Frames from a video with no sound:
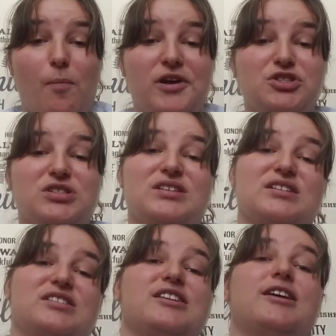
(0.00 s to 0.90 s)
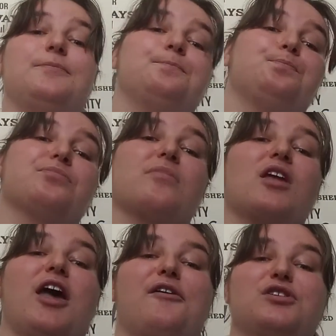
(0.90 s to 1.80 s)
But just like I said,
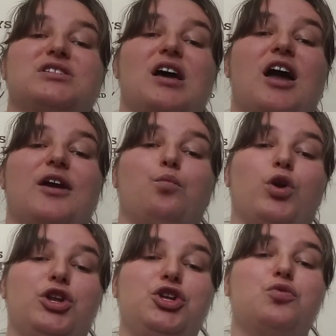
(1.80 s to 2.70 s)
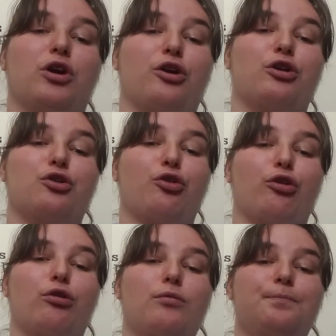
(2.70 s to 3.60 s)
every time when you hurt a
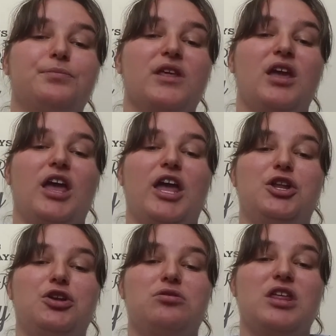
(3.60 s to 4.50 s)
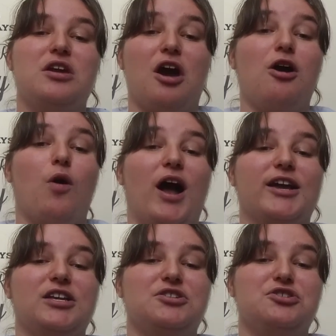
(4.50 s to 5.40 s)
girl and you think, oh, I
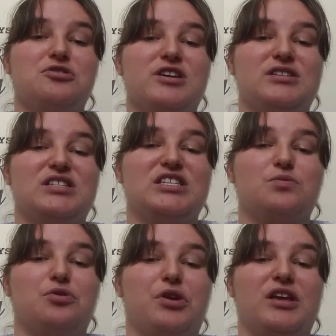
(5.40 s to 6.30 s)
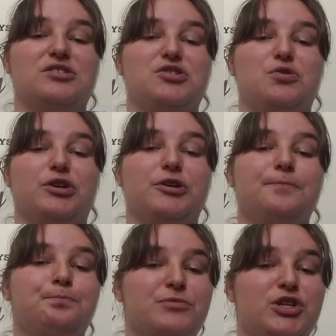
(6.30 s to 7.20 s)
can do this, this will get to
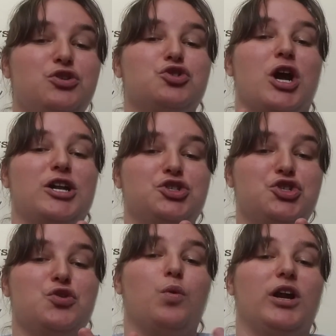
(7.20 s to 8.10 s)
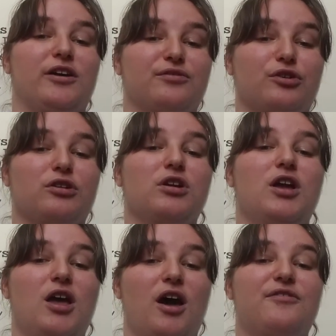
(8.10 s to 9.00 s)
her, you try to do whatever,
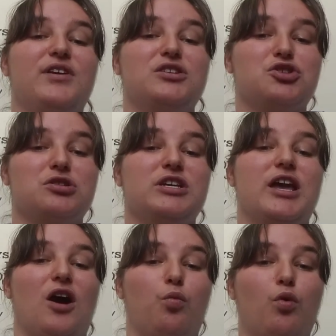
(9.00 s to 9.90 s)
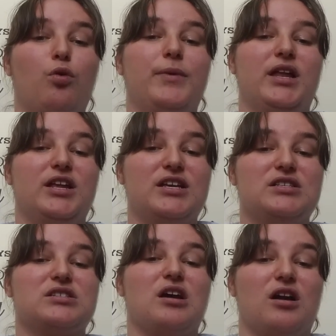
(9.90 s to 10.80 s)
eventually a woman
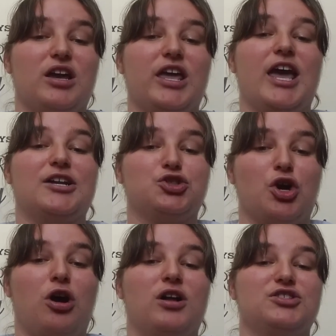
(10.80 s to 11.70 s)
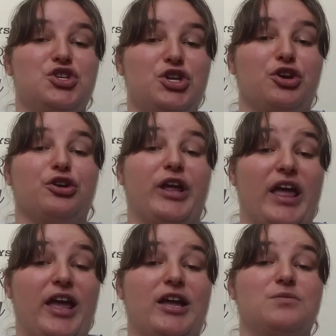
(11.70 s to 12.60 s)
is going to catch on to your
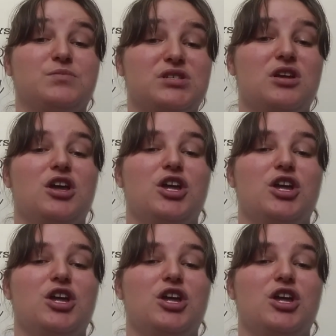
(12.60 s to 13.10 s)
games,